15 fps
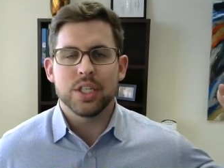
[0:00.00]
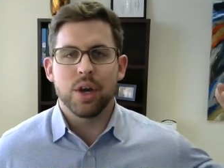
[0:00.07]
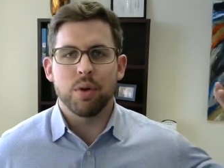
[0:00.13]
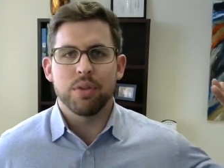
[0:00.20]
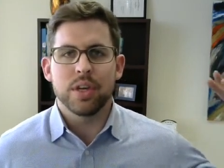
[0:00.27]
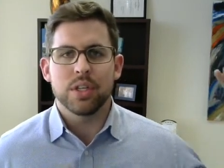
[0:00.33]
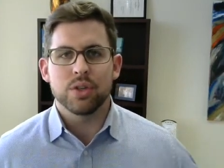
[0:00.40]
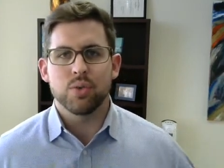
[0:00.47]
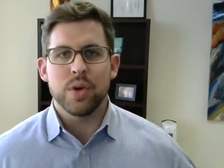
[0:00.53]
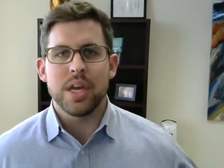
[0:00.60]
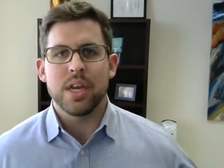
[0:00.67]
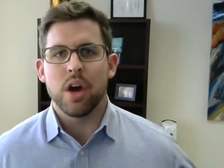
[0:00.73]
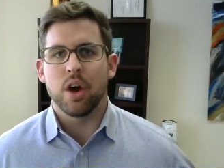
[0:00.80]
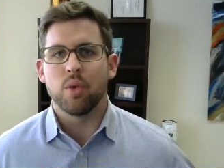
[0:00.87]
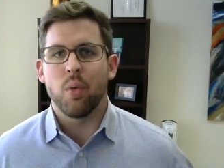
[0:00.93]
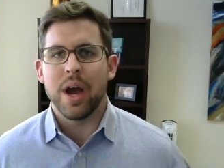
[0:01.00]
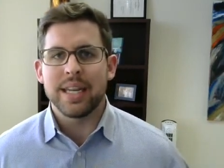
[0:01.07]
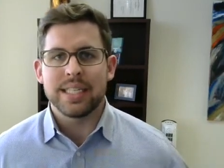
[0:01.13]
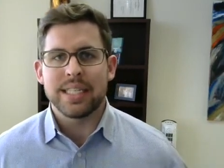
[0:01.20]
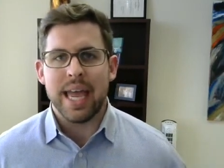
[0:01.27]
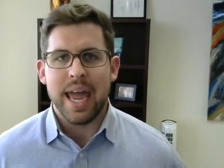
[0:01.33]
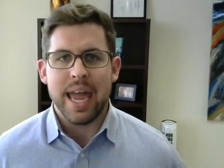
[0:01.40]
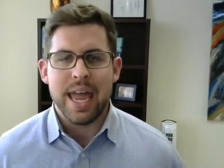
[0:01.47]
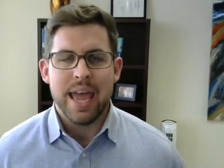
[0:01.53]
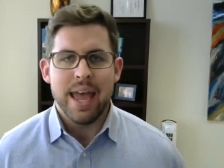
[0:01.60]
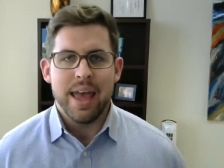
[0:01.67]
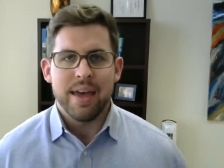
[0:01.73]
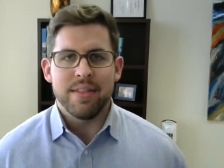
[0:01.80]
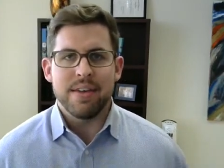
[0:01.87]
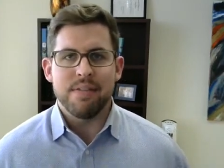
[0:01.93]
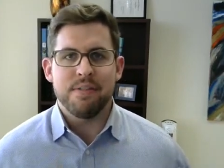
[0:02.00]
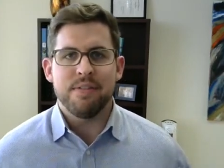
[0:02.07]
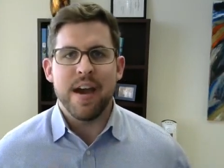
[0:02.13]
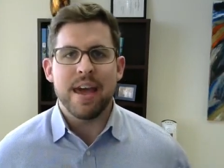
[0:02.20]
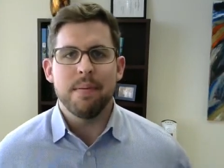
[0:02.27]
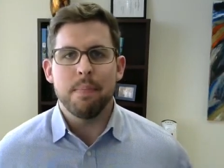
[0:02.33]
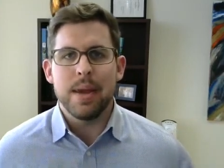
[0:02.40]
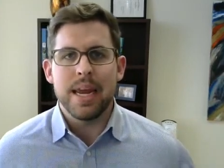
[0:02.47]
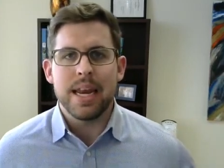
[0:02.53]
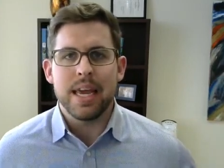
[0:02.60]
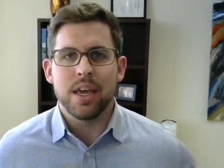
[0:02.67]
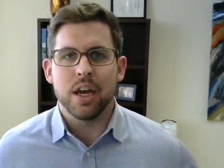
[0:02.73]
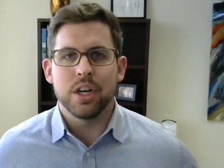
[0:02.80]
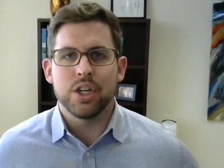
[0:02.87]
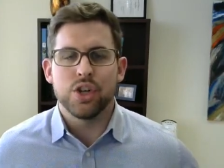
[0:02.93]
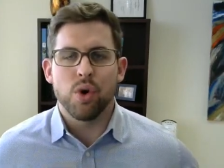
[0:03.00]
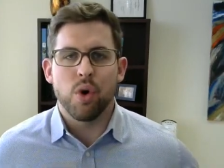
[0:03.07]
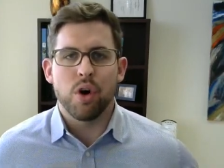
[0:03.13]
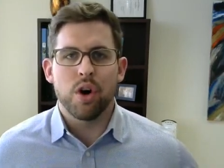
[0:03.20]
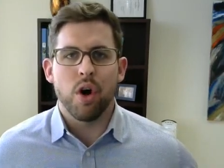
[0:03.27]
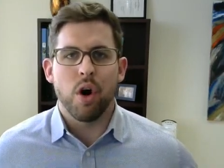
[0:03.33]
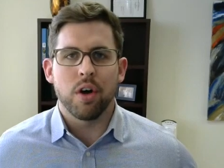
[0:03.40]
So, this week on Wednesday, the Fed meeting adjourned.